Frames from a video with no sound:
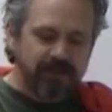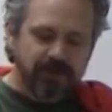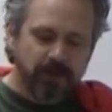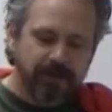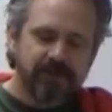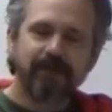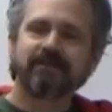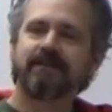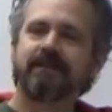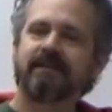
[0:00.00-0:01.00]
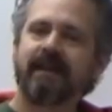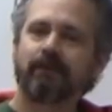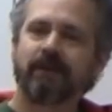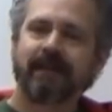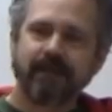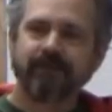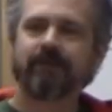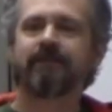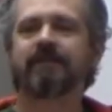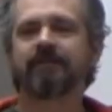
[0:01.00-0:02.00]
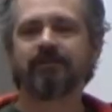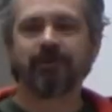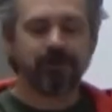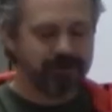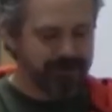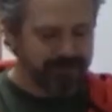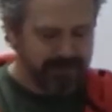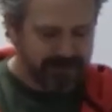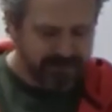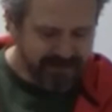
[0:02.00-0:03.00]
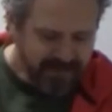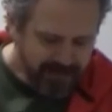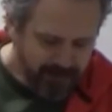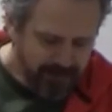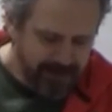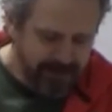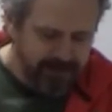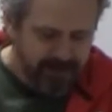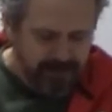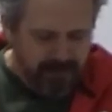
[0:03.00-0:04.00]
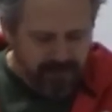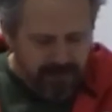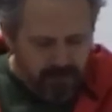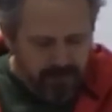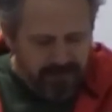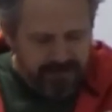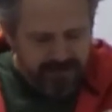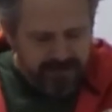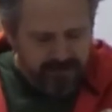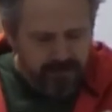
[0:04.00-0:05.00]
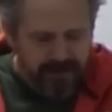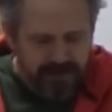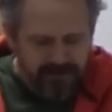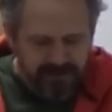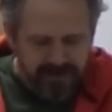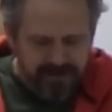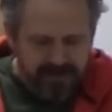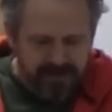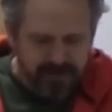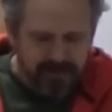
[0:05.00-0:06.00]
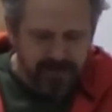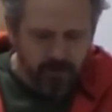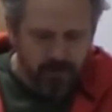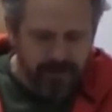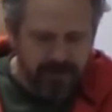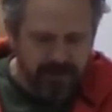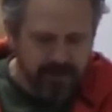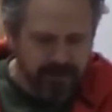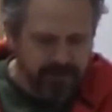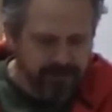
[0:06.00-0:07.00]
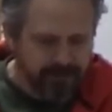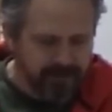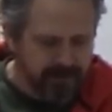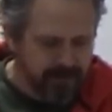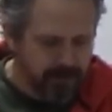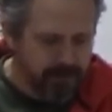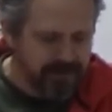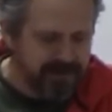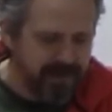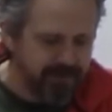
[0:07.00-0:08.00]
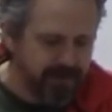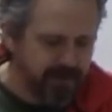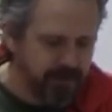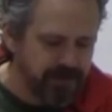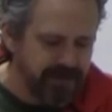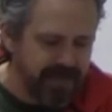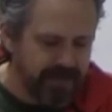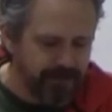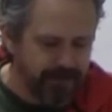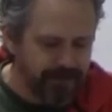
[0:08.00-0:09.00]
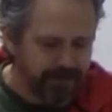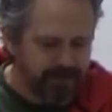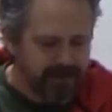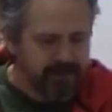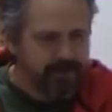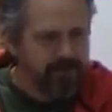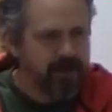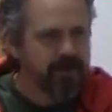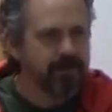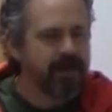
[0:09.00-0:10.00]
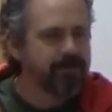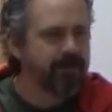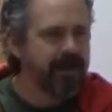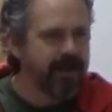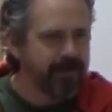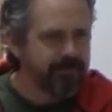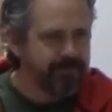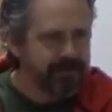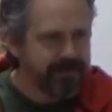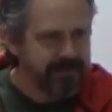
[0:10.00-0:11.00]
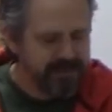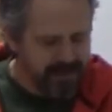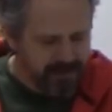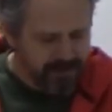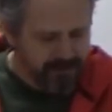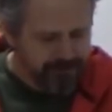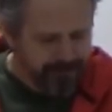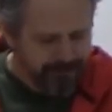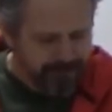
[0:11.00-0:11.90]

So the resurrection of the dead would not have convinced the Jews. The second one was when Jesus tells the story of uh, who's in heaven and who's in hell. Father Abraham is there,